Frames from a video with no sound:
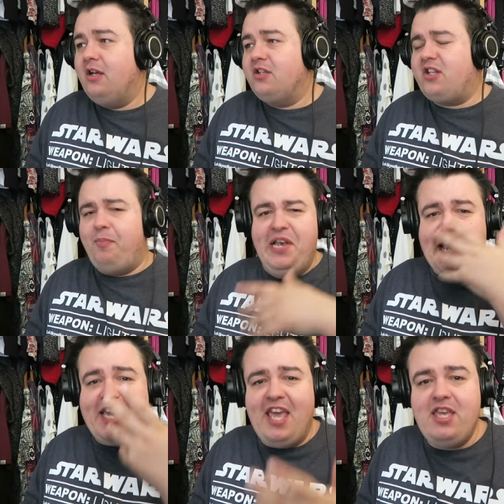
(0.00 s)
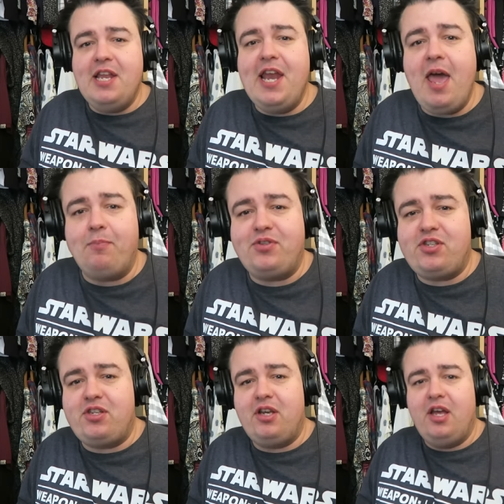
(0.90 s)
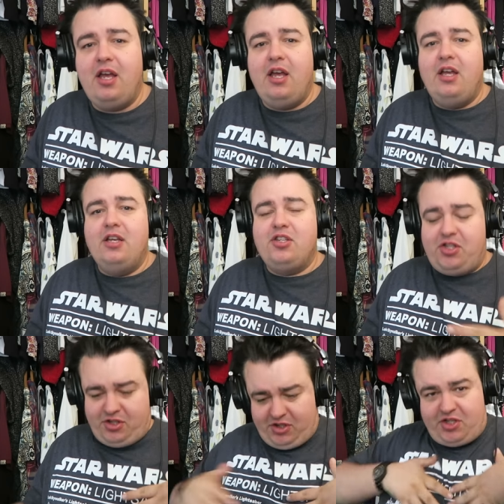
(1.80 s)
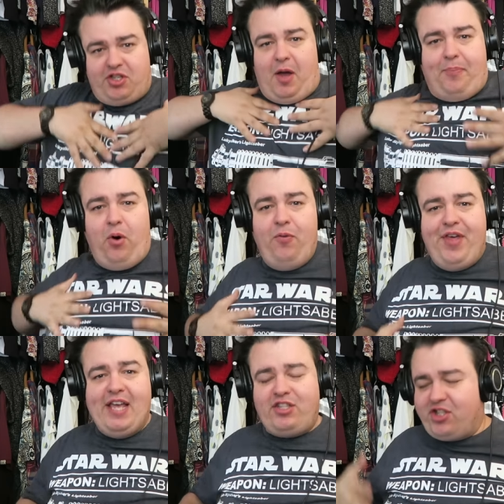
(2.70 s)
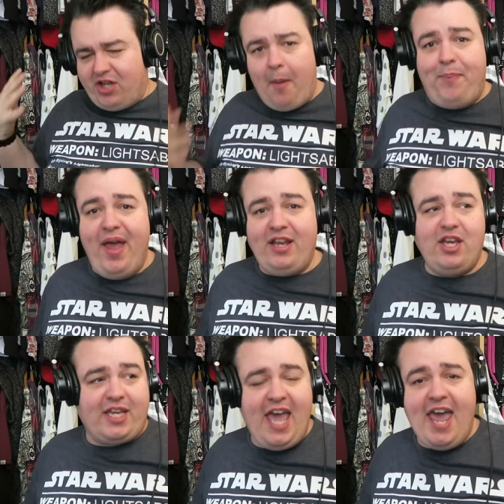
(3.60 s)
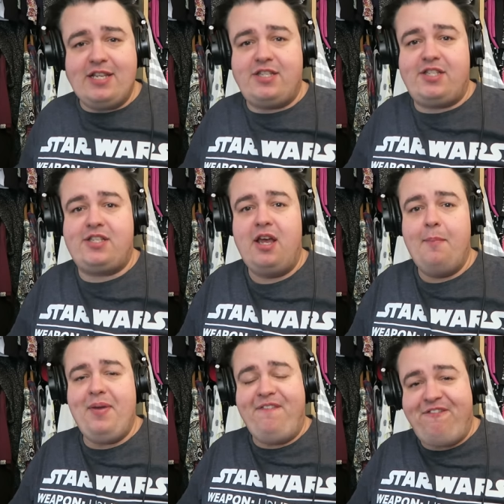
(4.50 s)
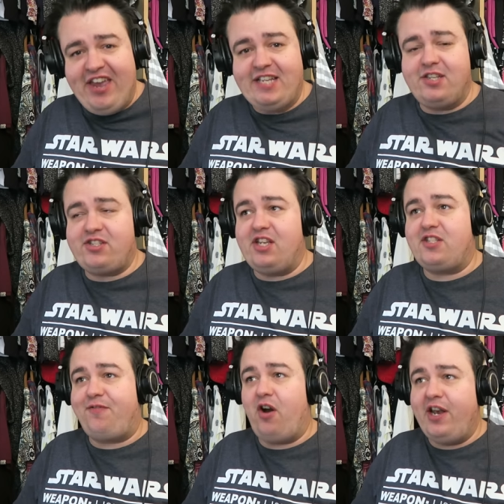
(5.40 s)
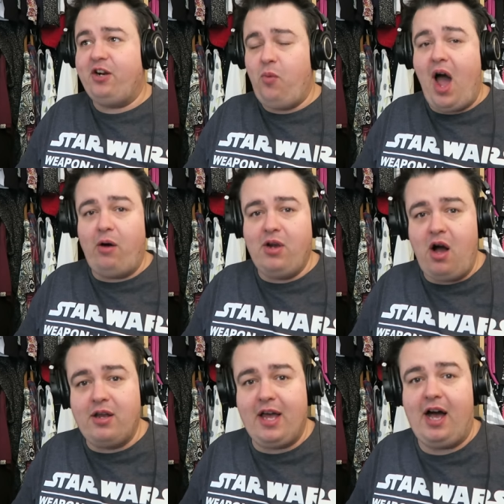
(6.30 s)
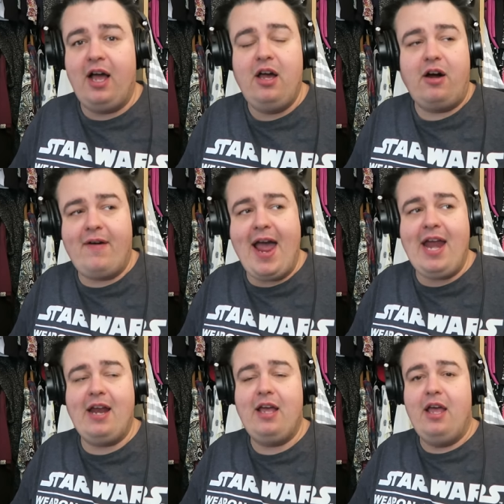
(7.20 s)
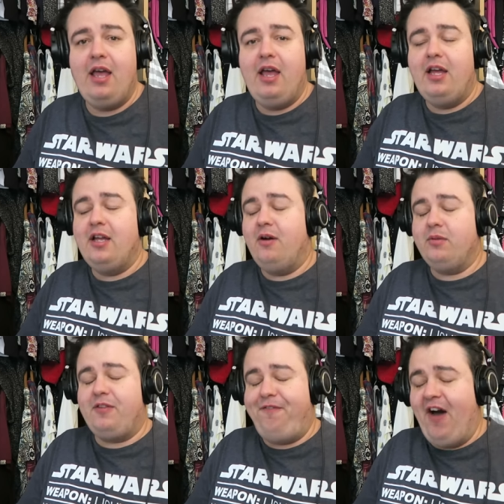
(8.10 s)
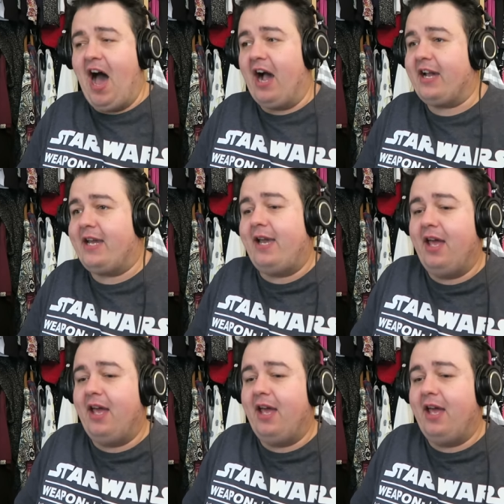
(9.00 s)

Stop licking your lips. S stop all this. Stop it, you kids. Be fetuses for a little while longer, alright? What the fuck?